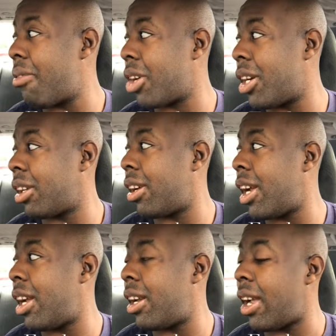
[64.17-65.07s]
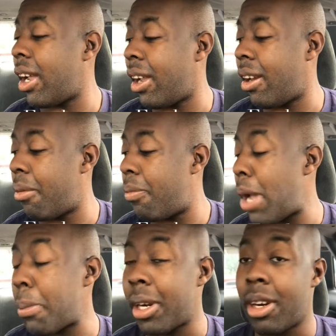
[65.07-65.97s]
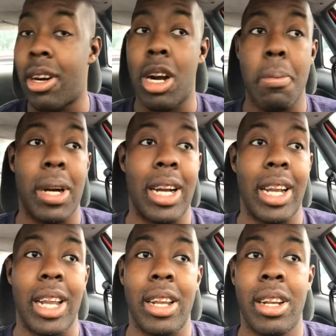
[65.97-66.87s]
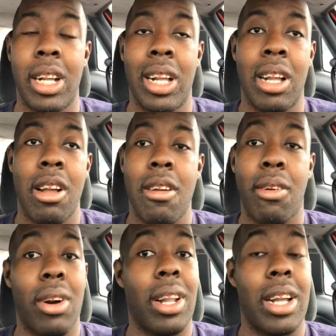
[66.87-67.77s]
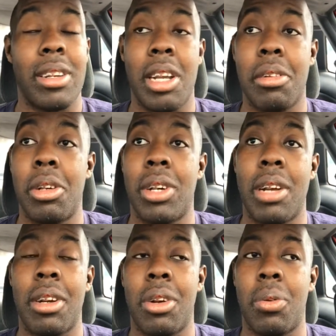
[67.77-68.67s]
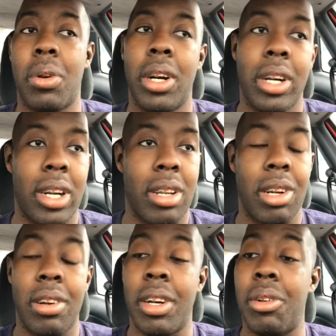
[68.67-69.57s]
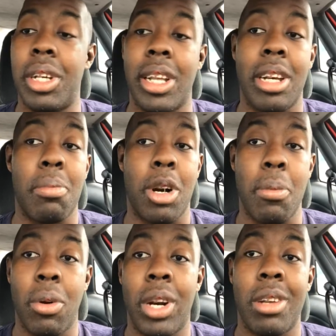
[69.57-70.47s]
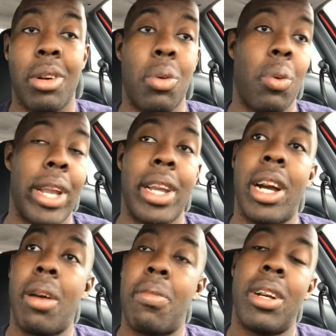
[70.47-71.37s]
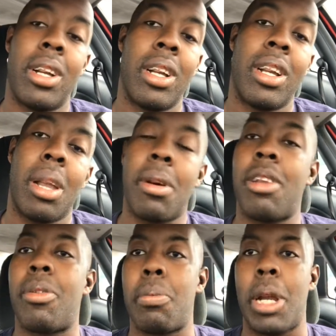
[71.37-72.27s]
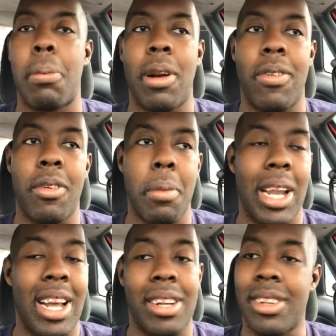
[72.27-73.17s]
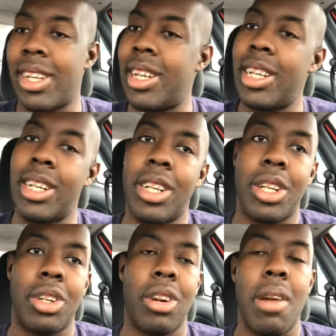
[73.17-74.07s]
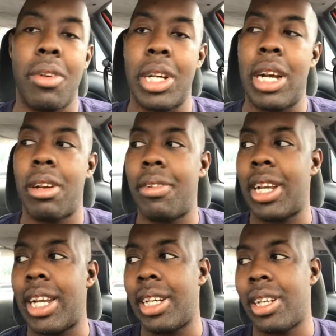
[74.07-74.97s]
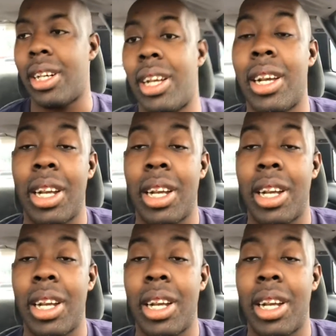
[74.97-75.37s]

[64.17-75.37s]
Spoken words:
I'm trying to clean and pack my car by 4 o'clock this afternoon. I have to go to work, so I don't have to do anything tomorrow morning. I just want to wake up, get myself a big breakfast from McDonald's, and then drive on down to vacation.